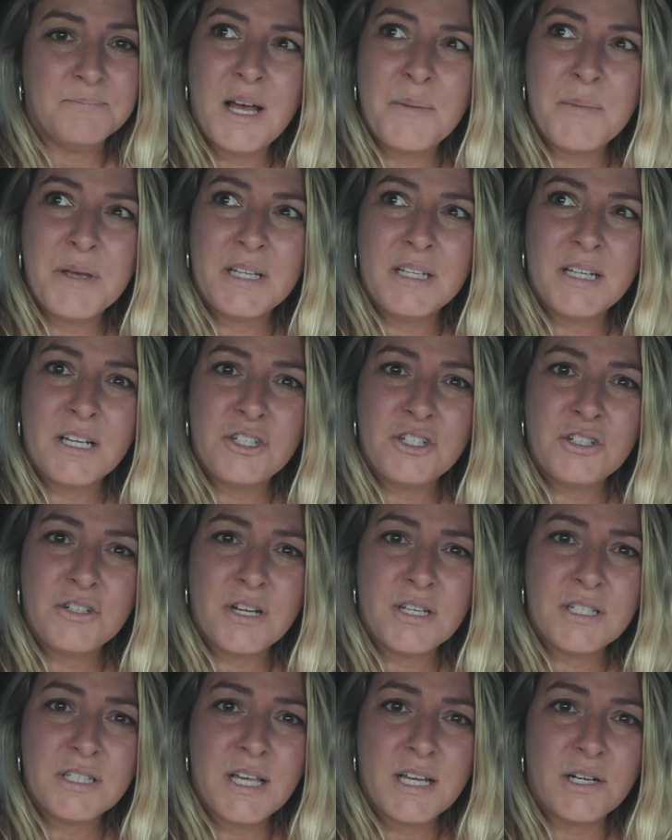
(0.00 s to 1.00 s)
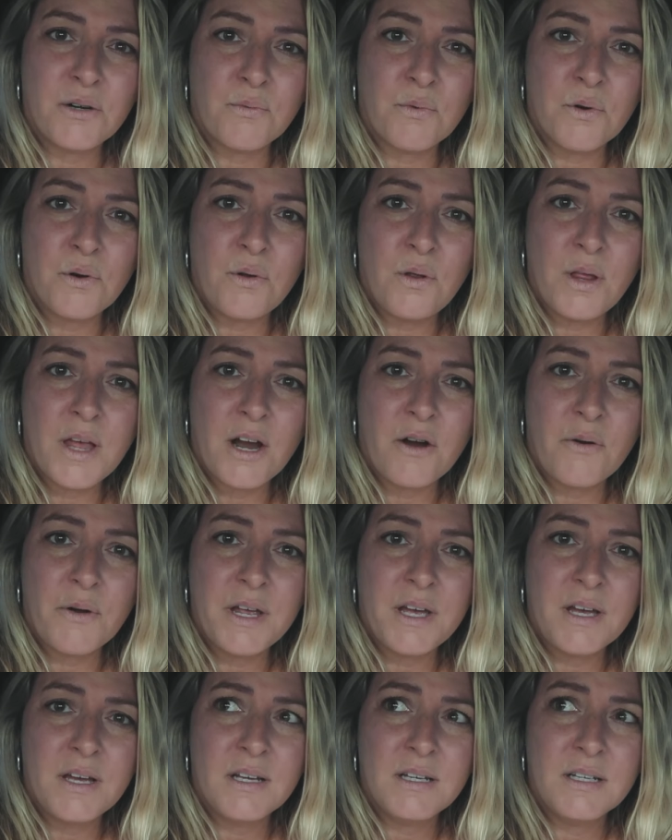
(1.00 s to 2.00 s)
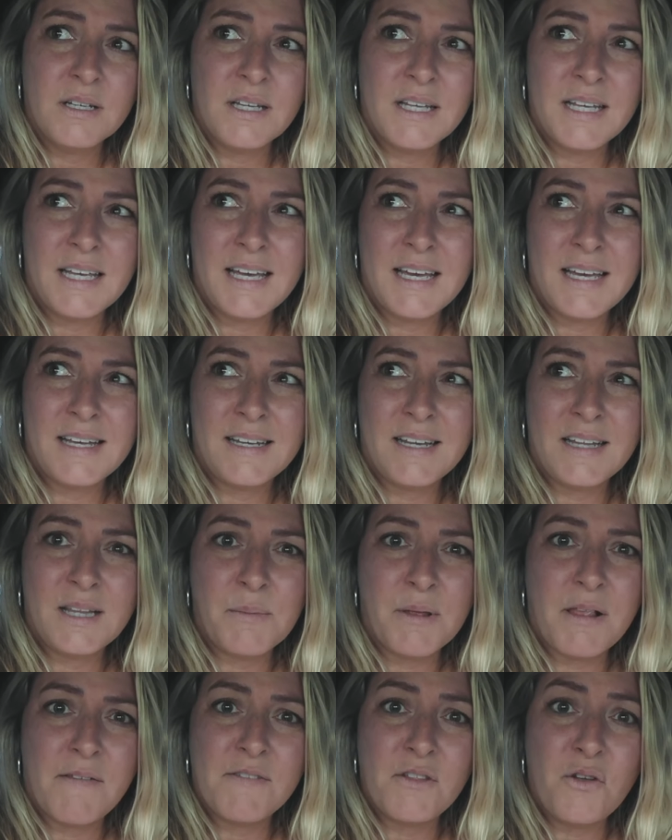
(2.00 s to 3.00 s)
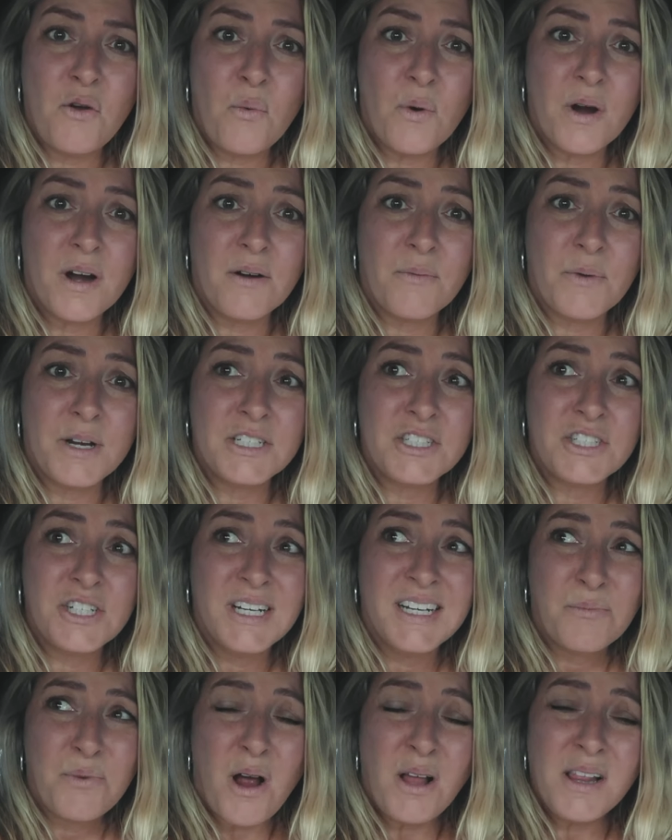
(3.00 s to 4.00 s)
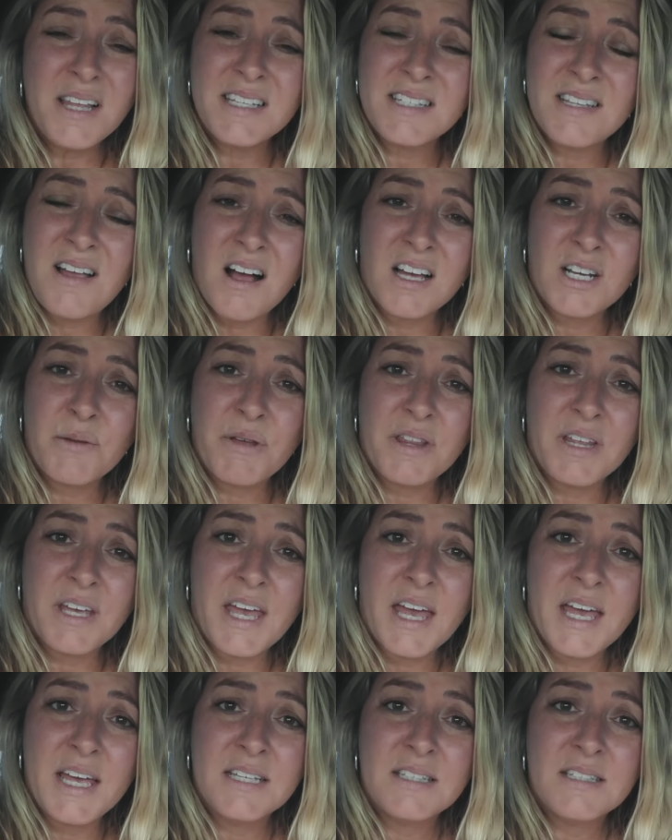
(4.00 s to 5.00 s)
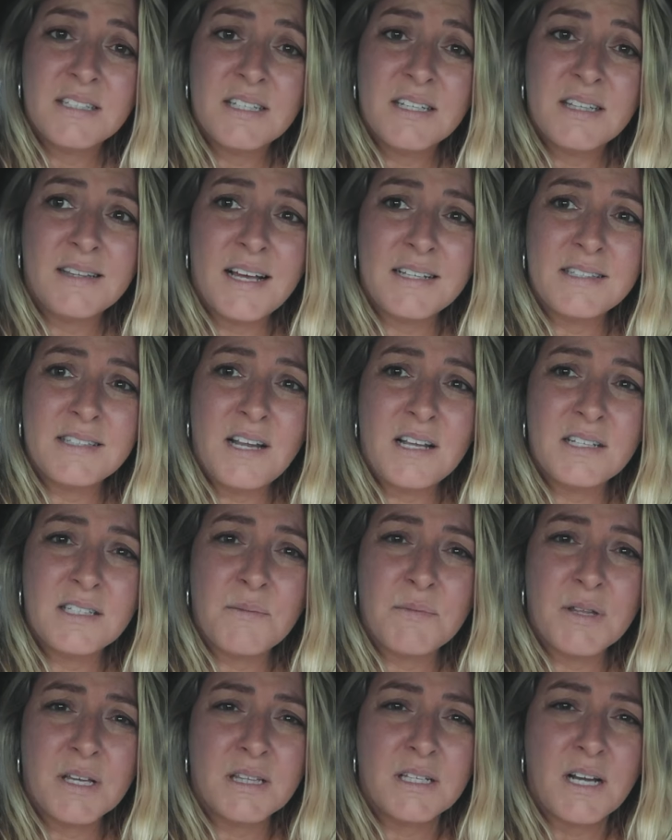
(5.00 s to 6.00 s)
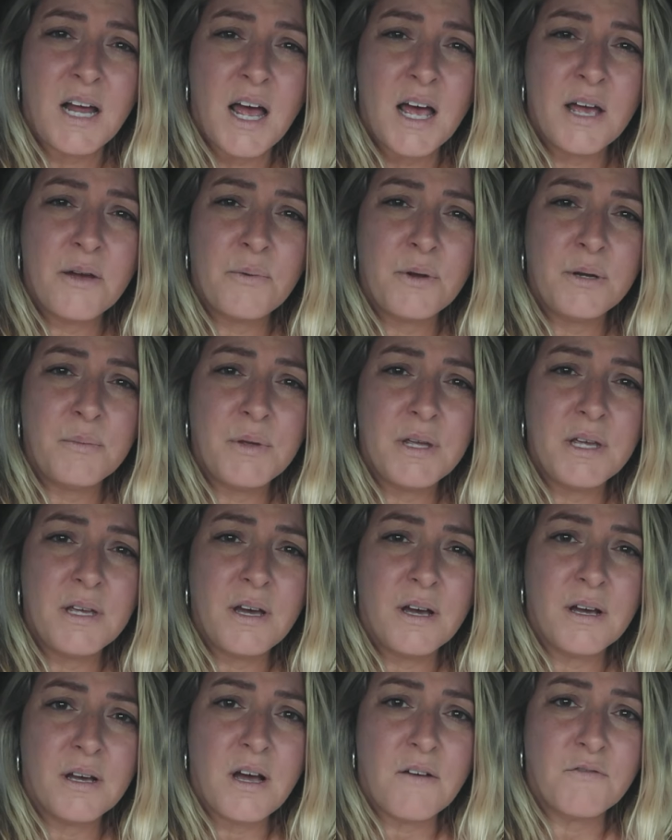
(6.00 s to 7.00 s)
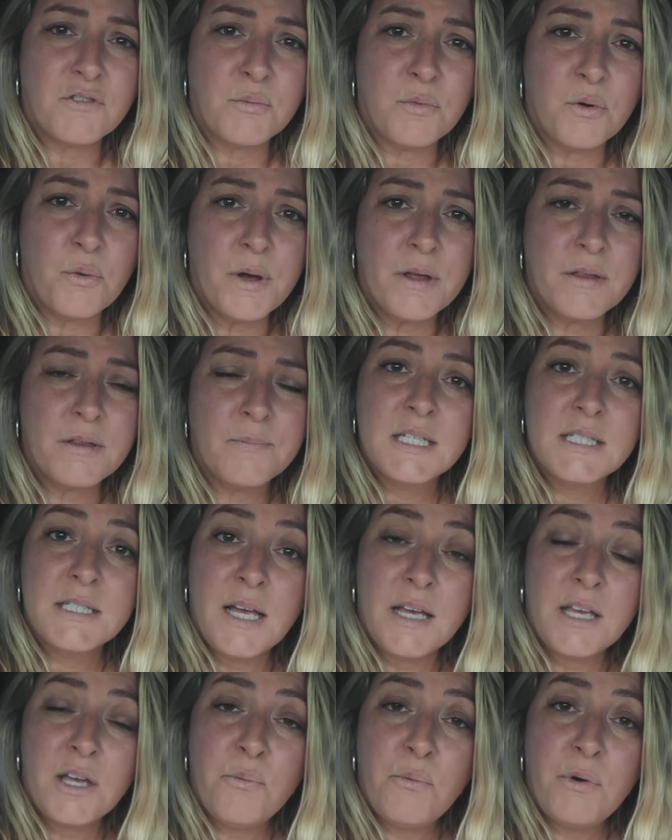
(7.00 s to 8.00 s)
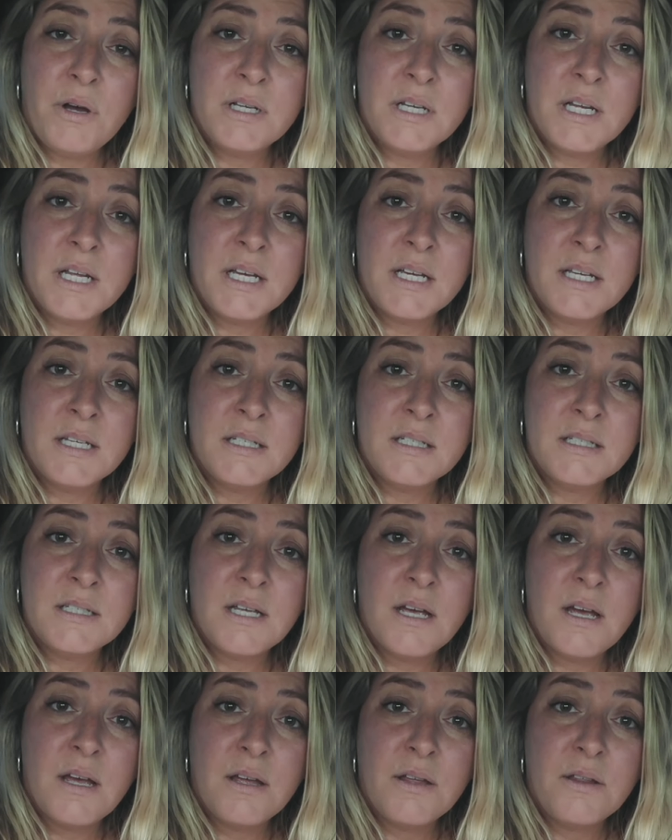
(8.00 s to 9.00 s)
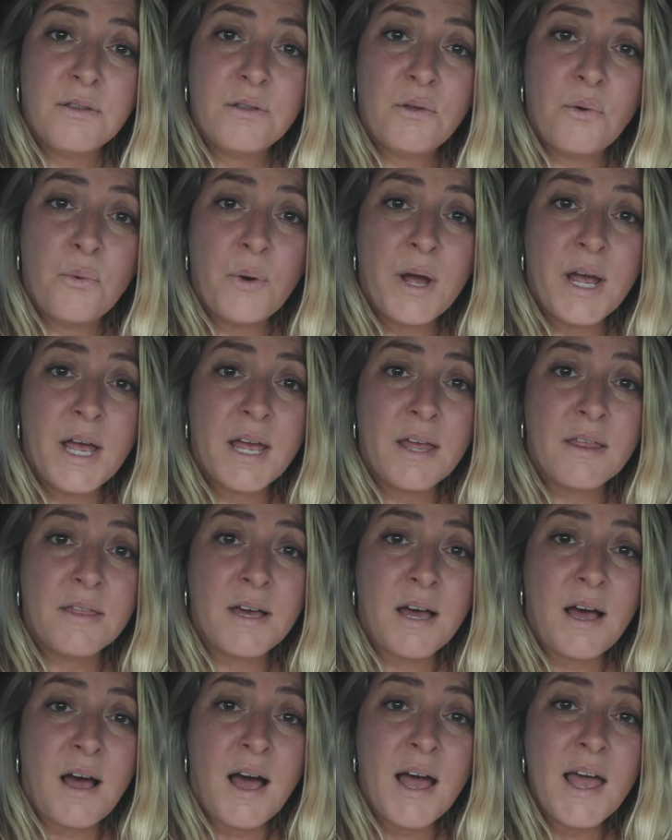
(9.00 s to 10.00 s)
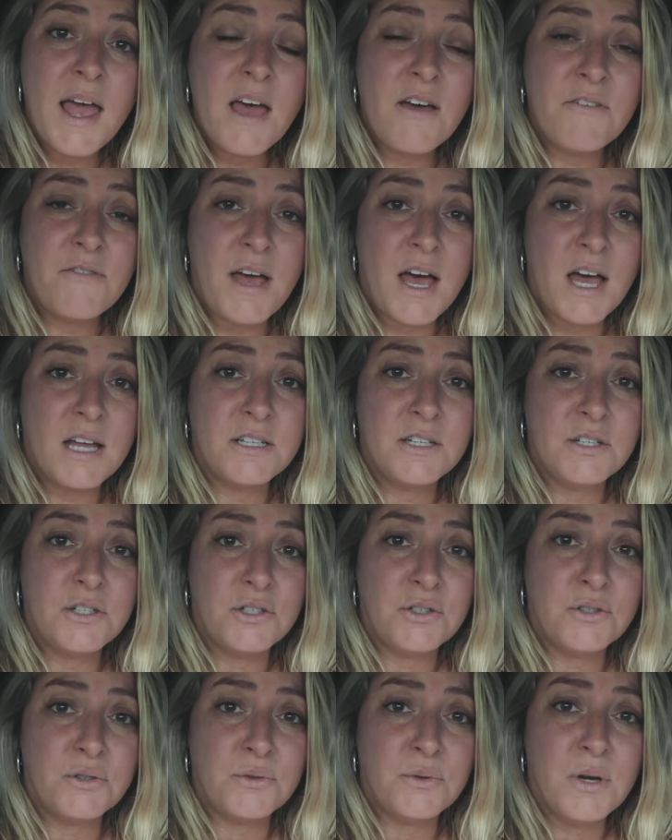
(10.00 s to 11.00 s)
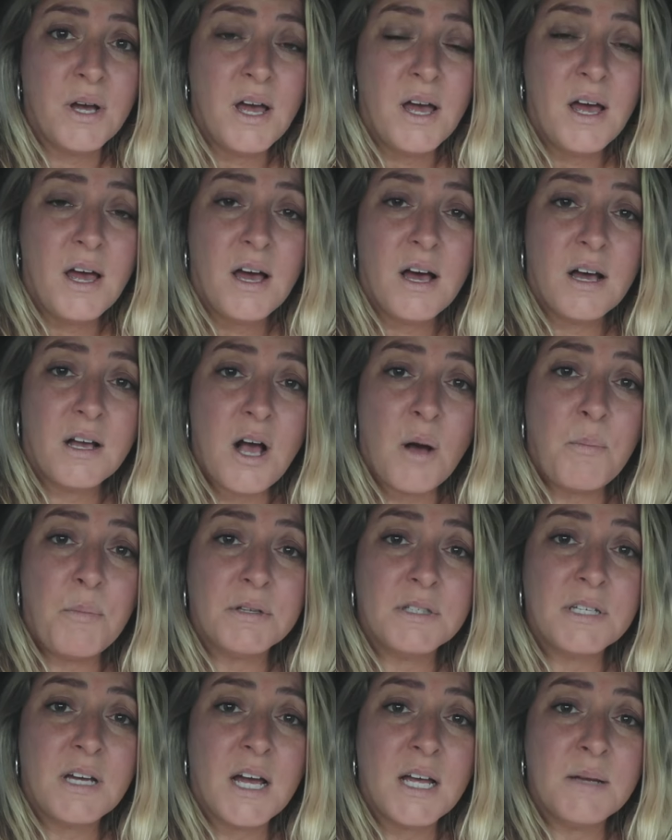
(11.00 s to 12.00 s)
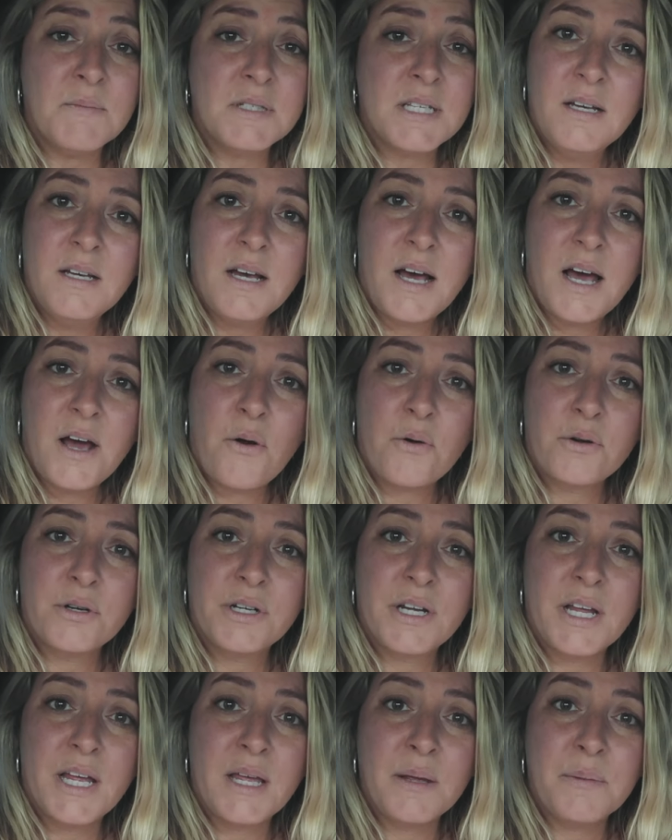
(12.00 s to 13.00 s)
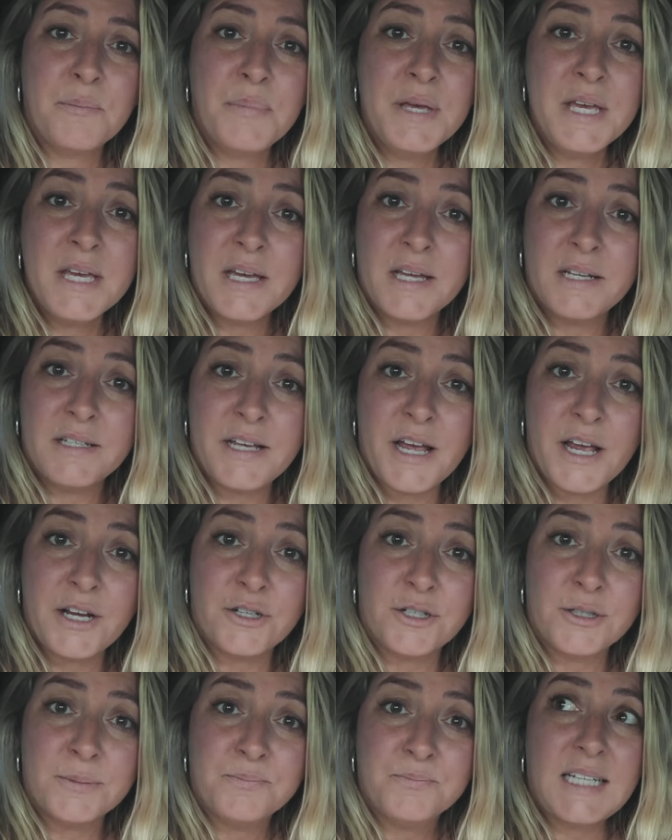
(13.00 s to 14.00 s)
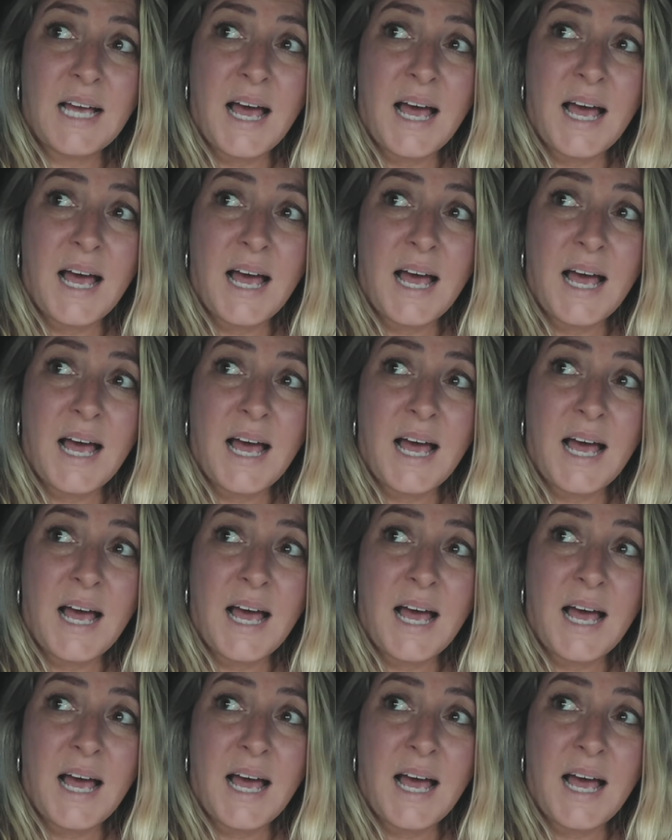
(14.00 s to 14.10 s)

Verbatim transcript: I mean, unless you're just in a rural area and in the middle of nowhere, which probably is not going to be the case, that's not something that I would be comfortable with. The second one is the way that I have had to do a couple times. I ordered a pee container.